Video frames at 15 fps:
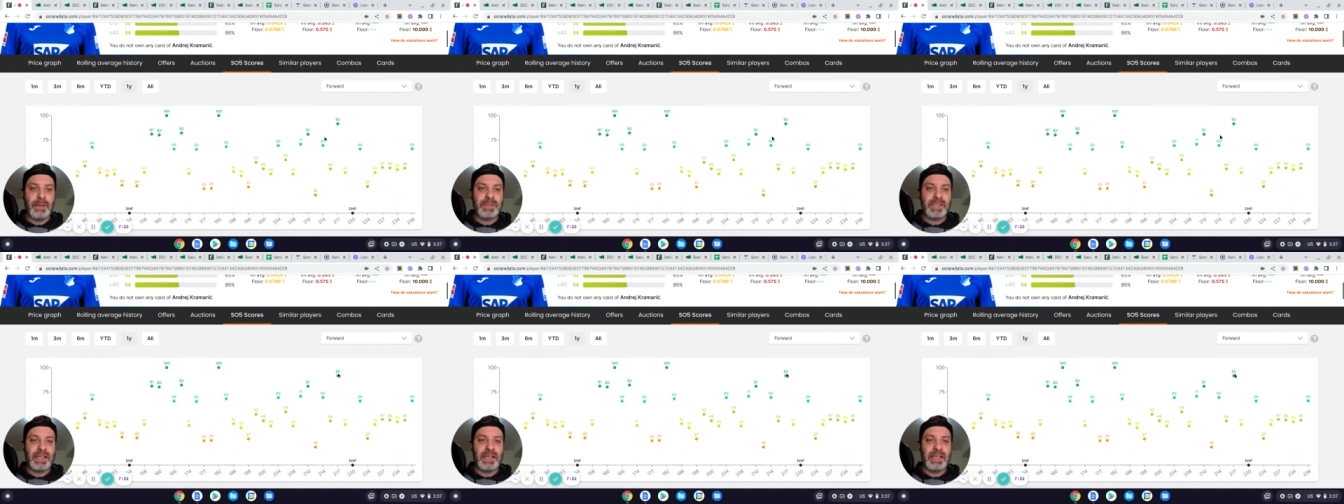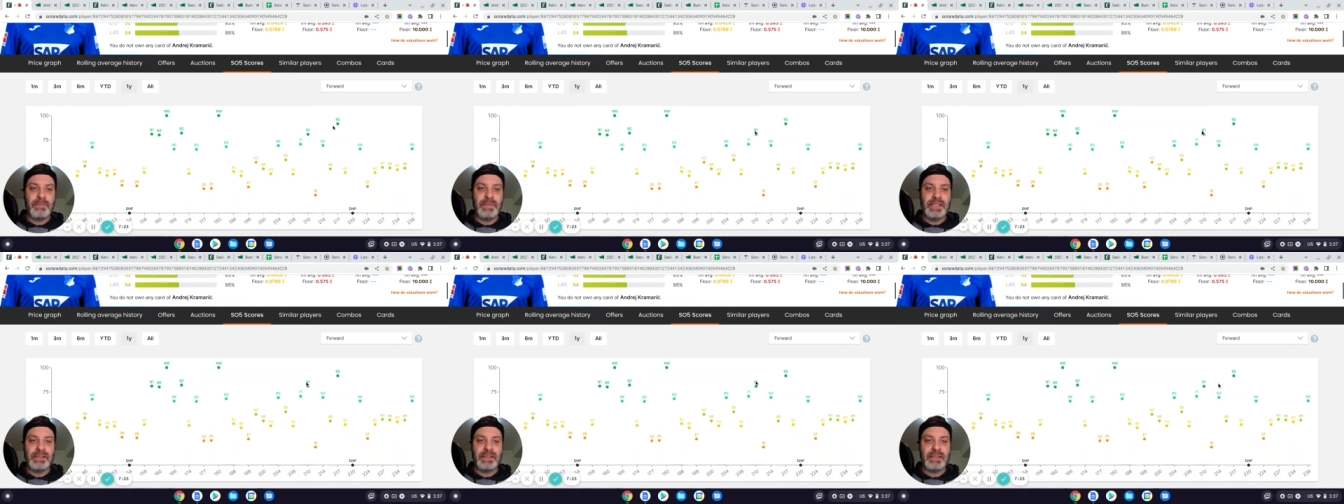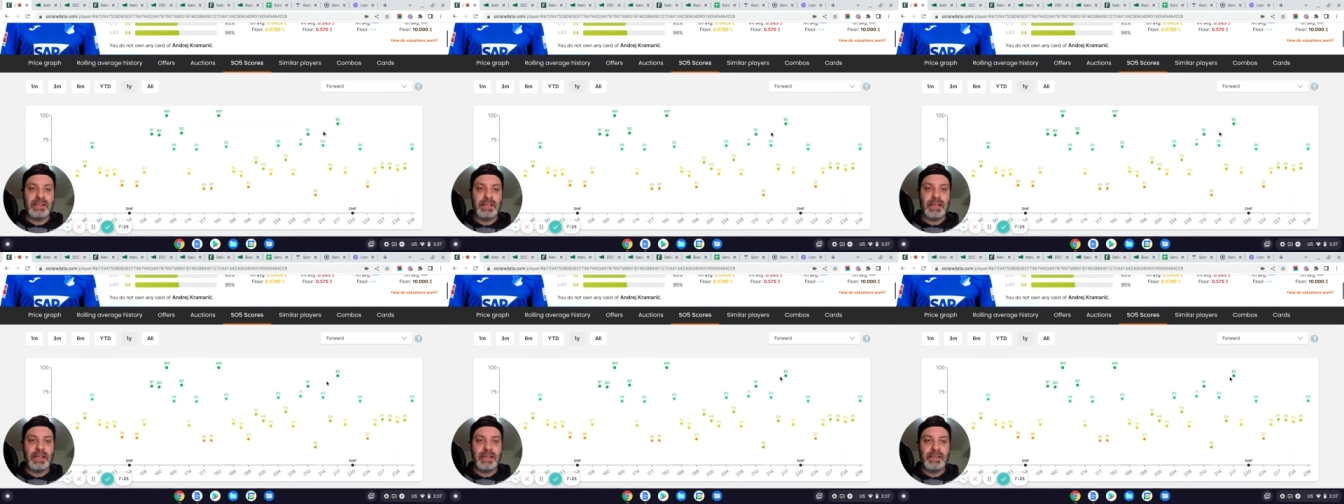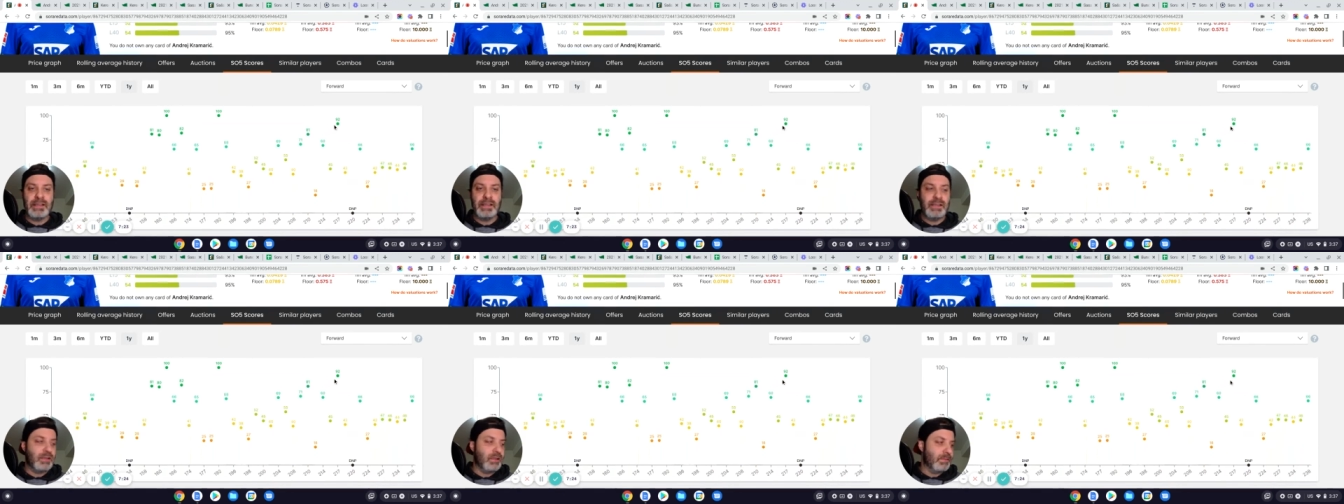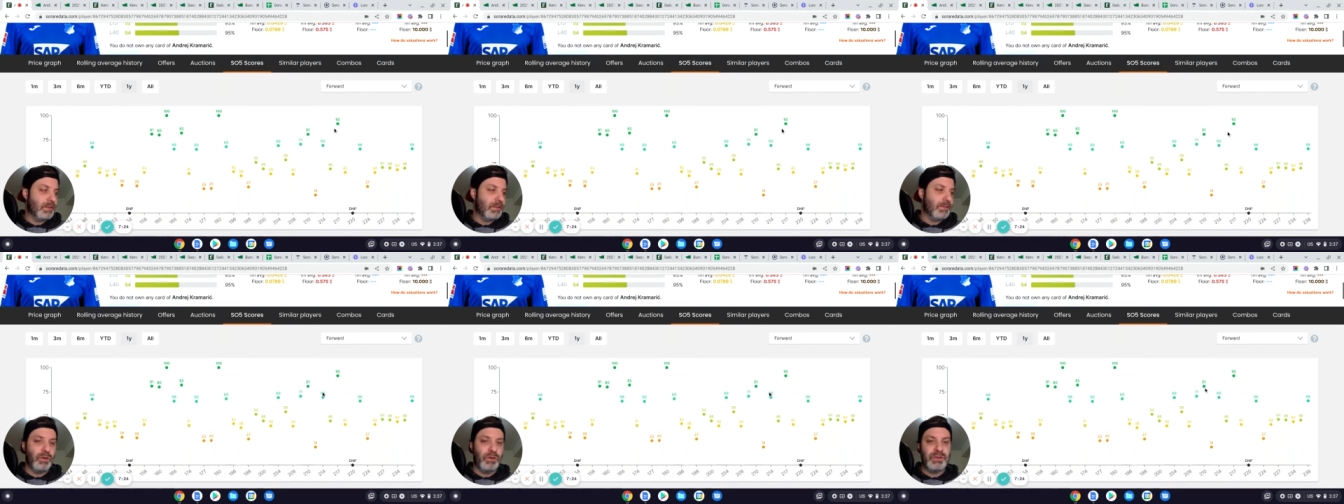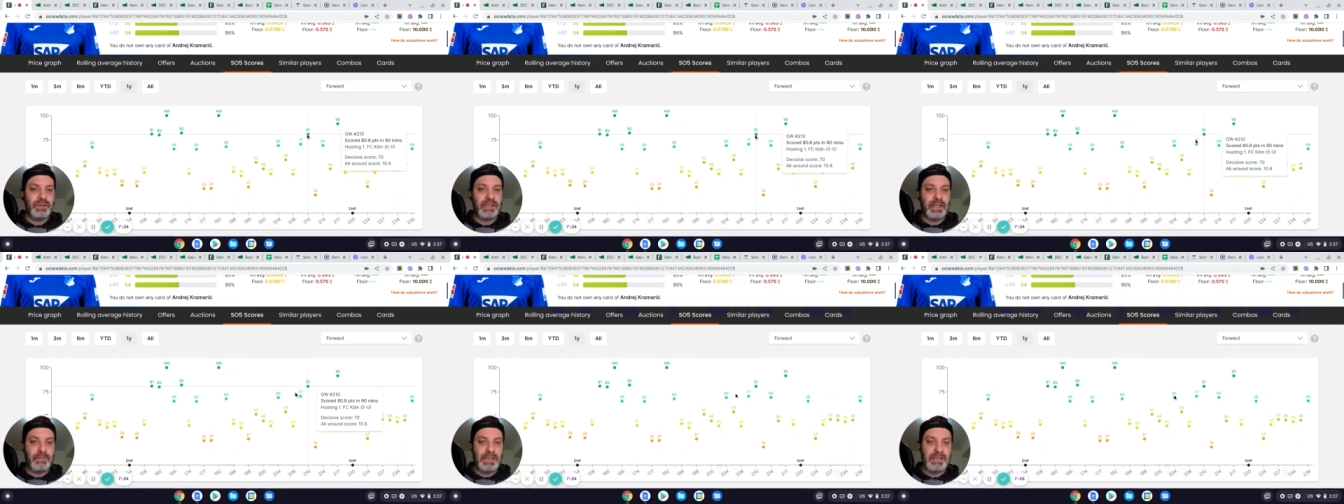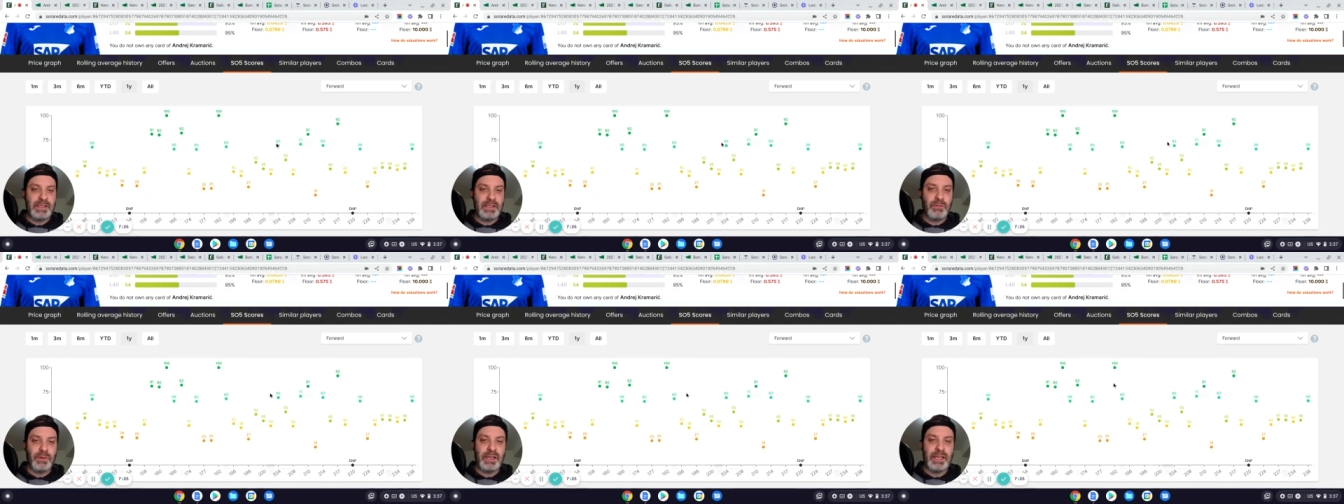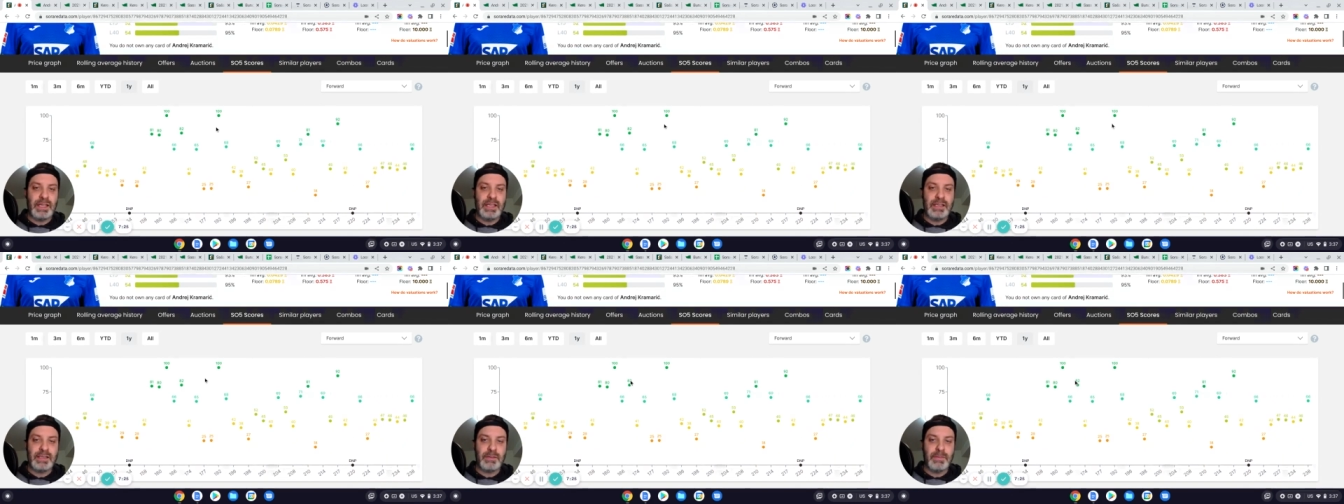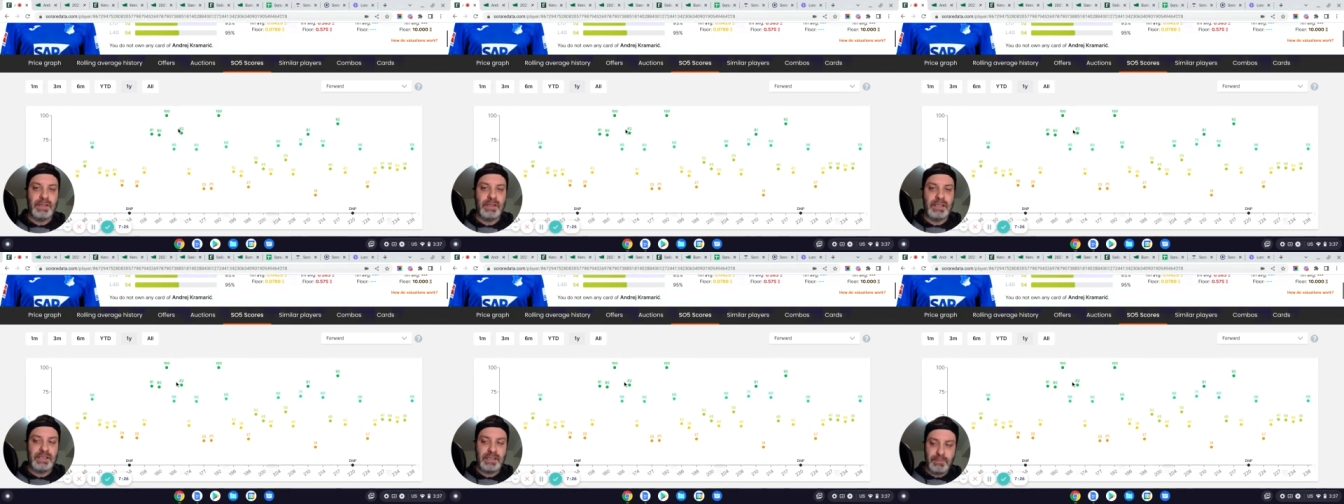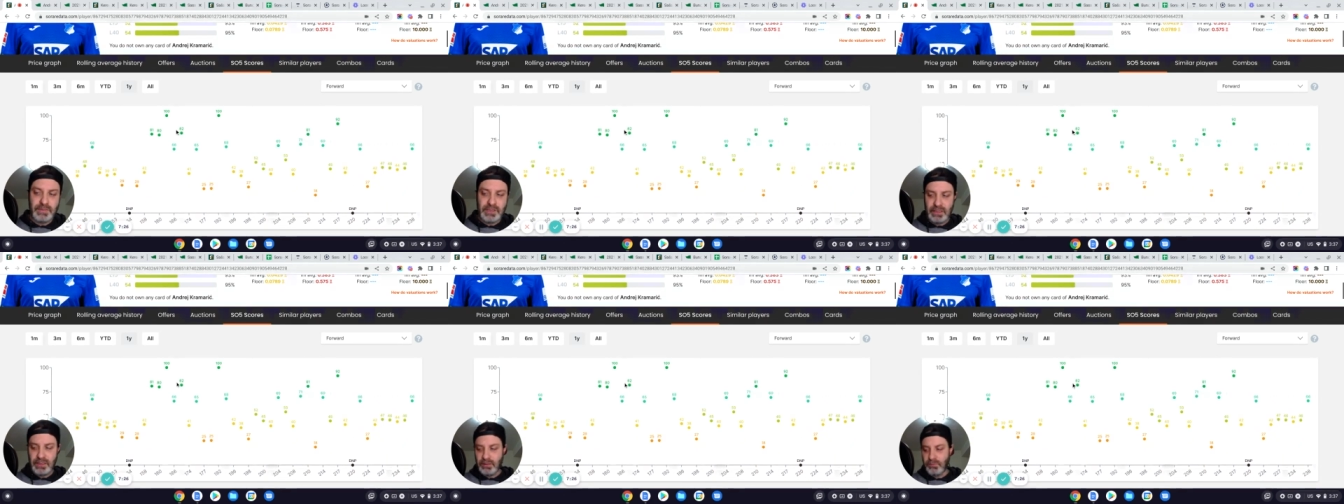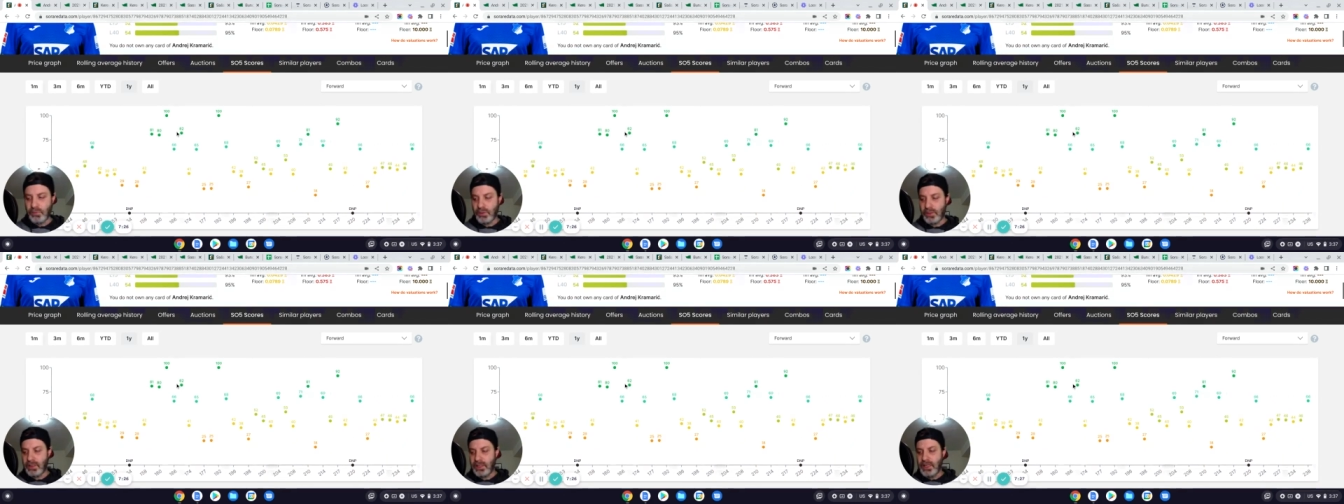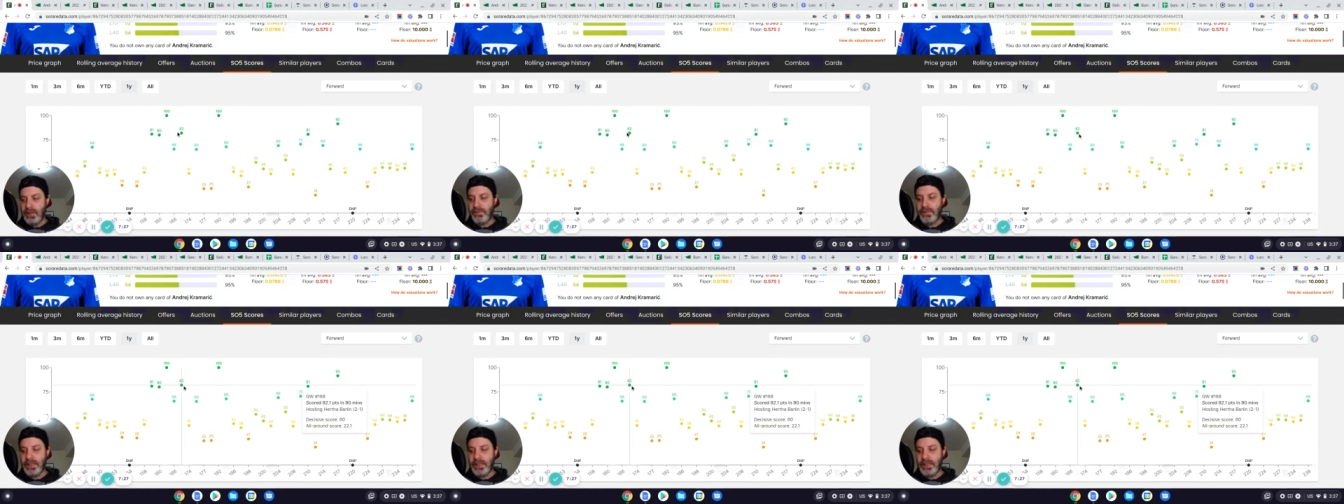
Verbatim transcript: some upside, it means in terms of goals, then it means that we're going to hit some of these numbers a little more